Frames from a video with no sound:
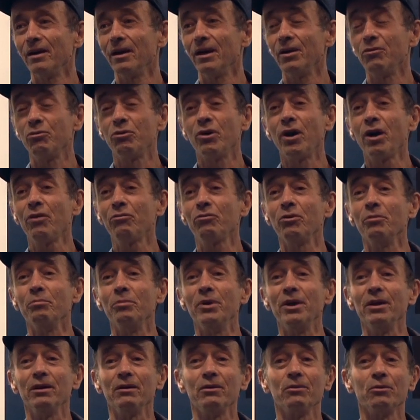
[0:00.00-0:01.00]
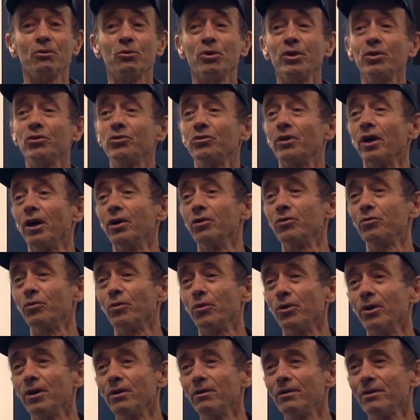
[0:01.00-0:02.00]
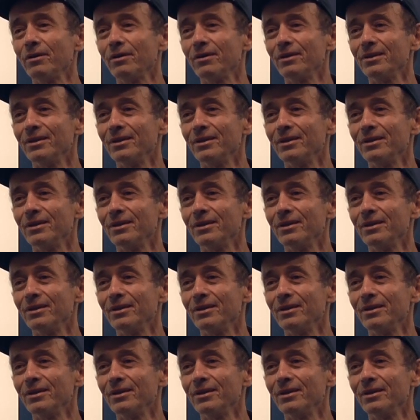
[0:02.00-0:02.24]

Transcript: And far from being criticized for it,